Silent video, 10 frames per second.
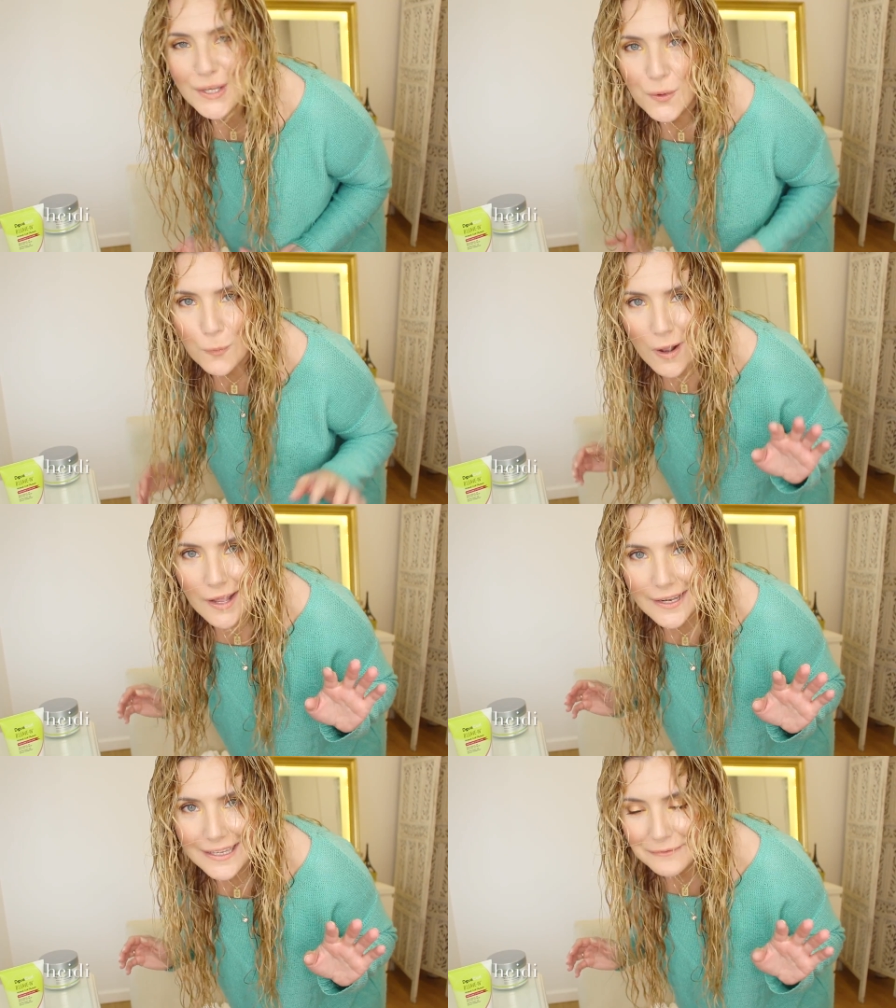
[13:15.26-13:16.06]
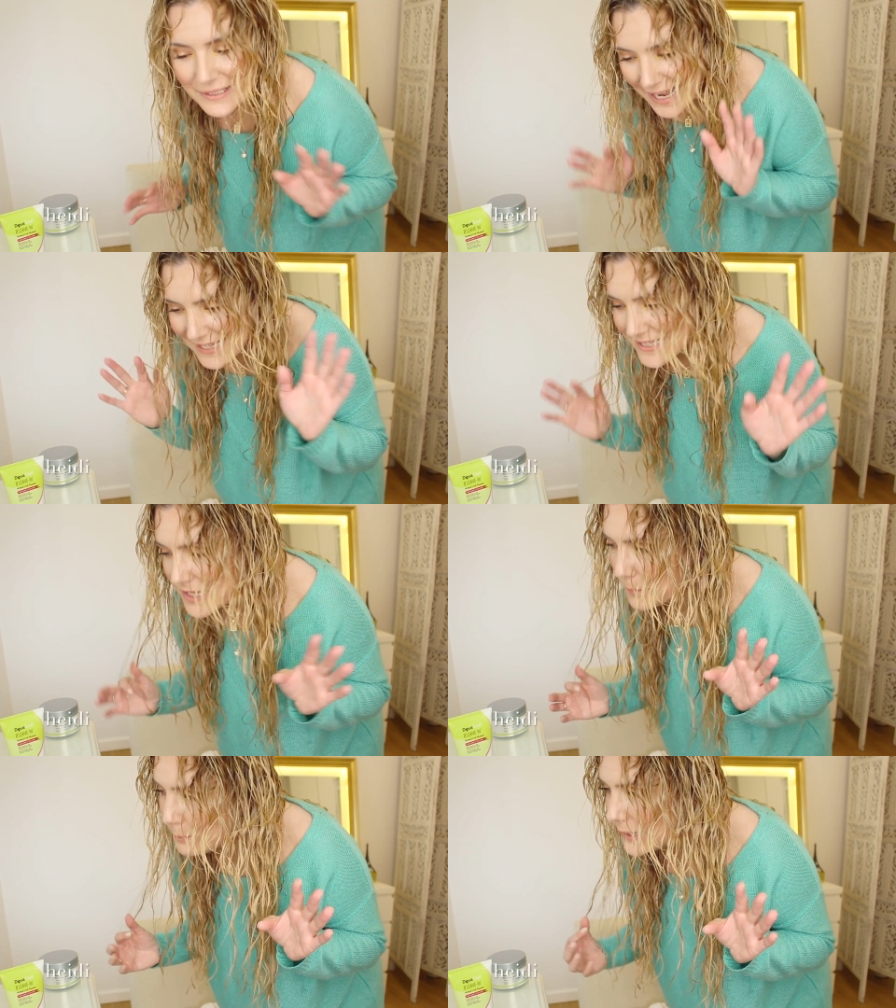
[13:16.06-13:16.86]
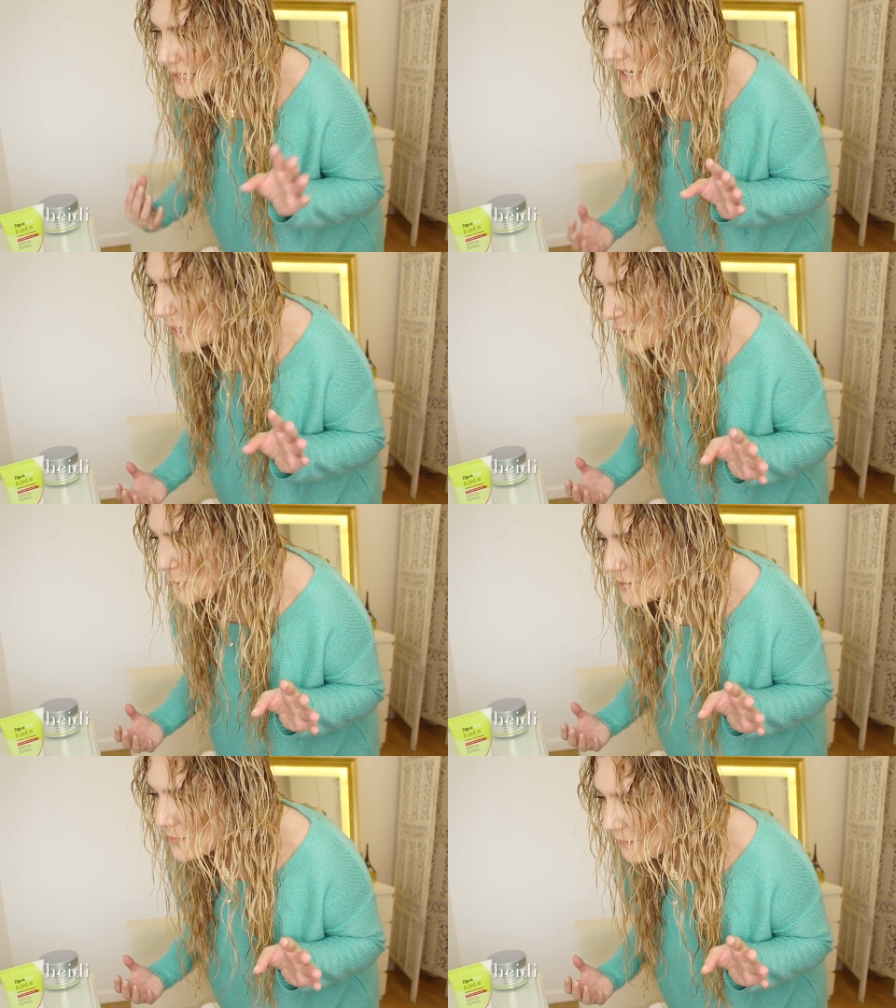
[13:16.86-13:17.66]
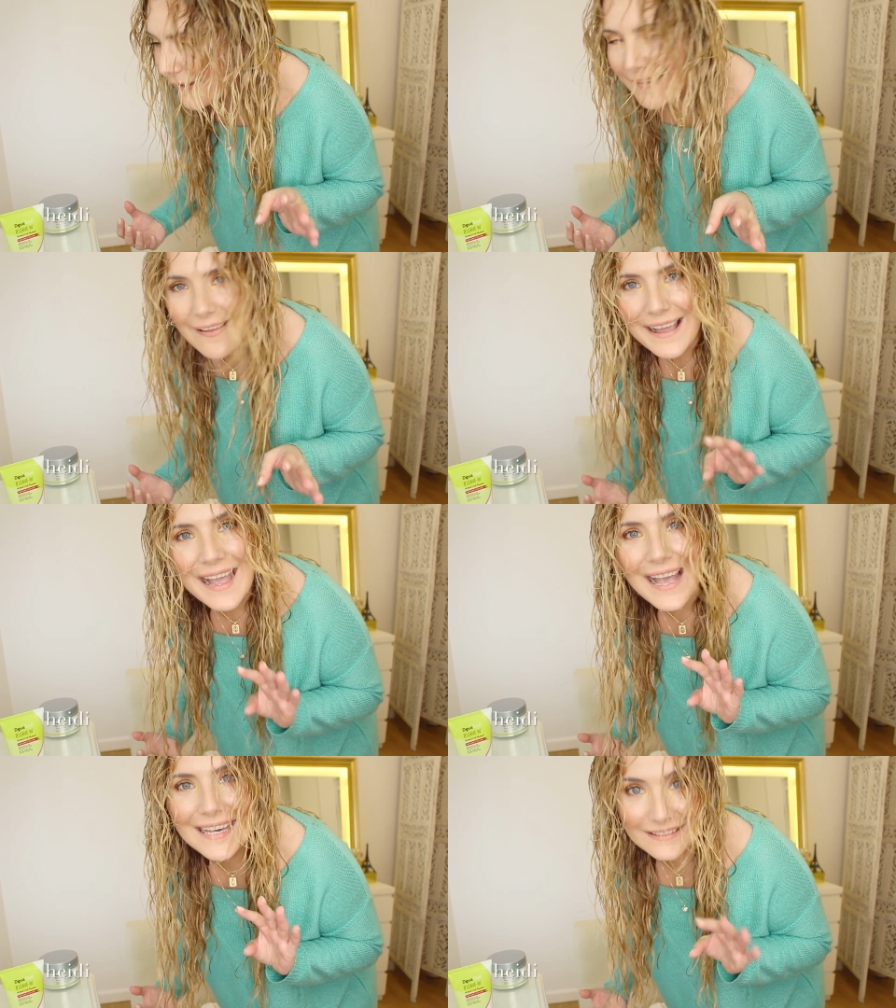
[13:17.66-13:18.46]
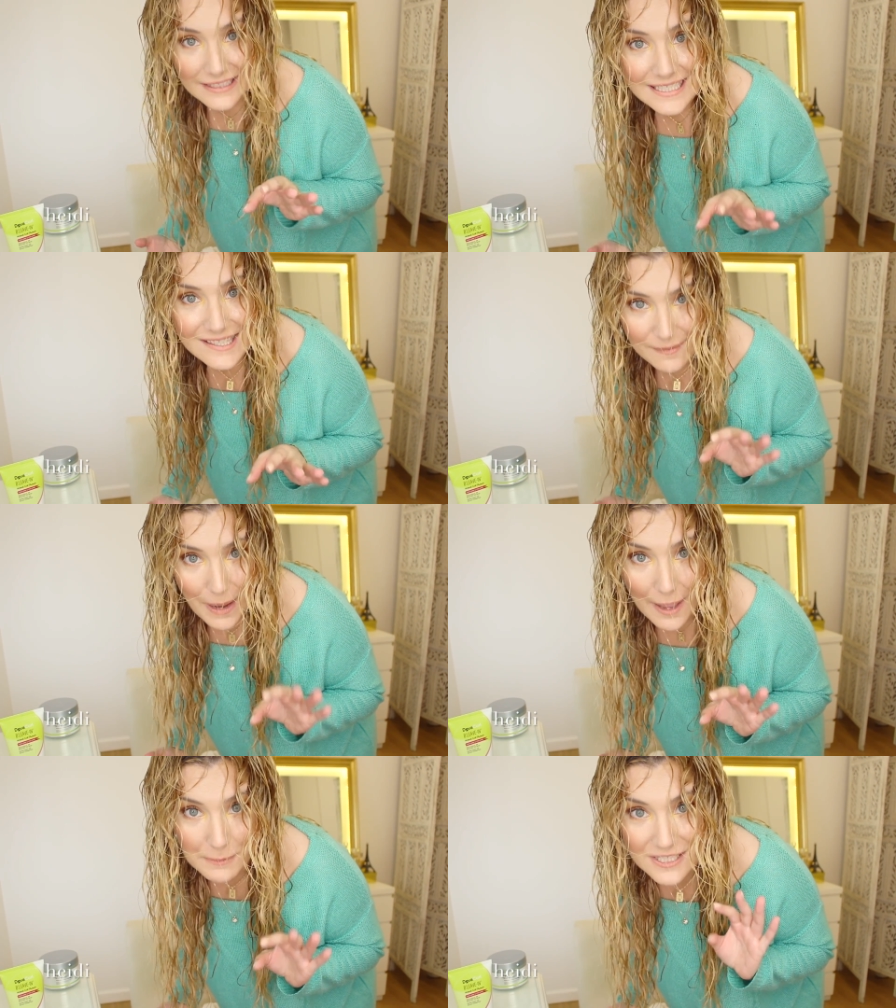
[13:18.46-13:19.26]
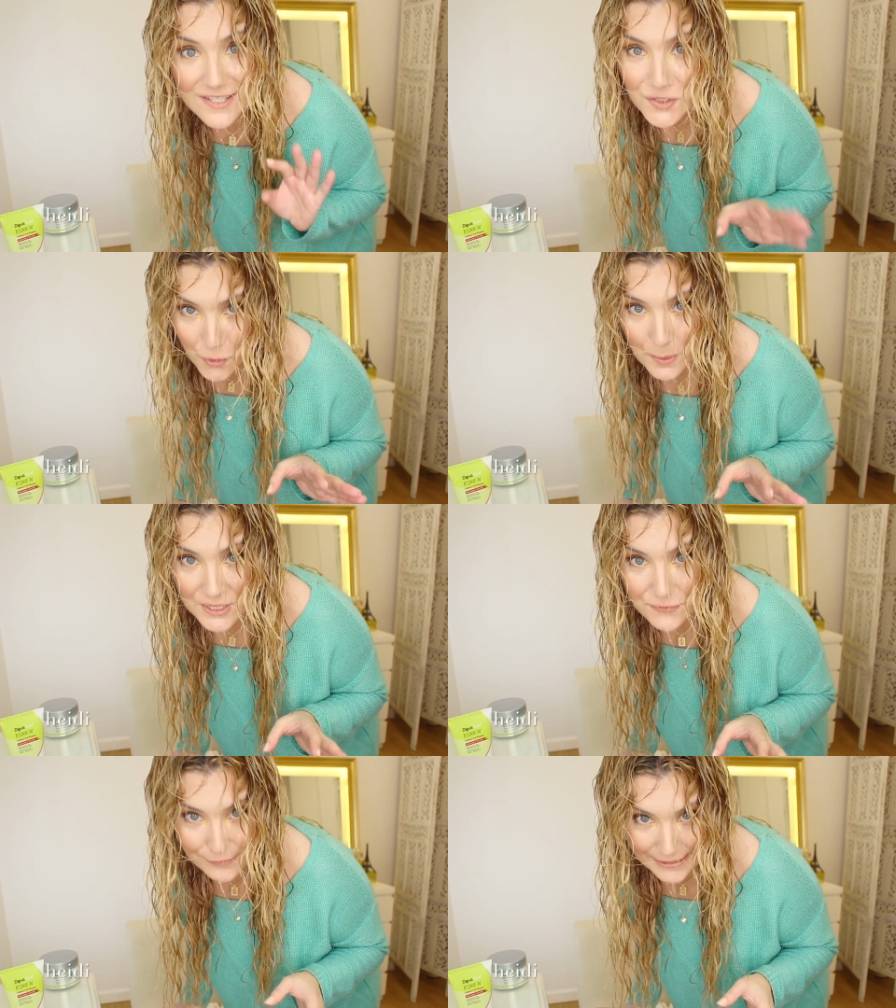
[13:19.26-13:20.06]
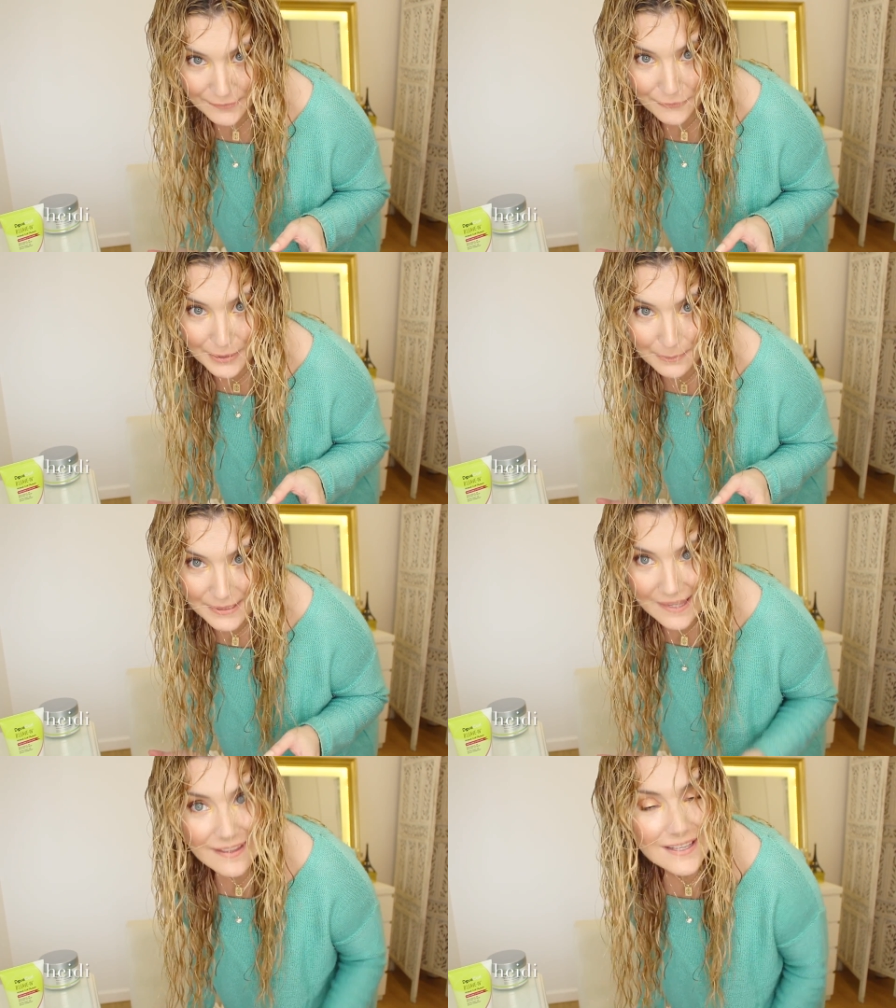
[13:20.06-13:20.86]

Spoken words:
You know what, if it ends up being a huge fail, at least I'm having so much fun filming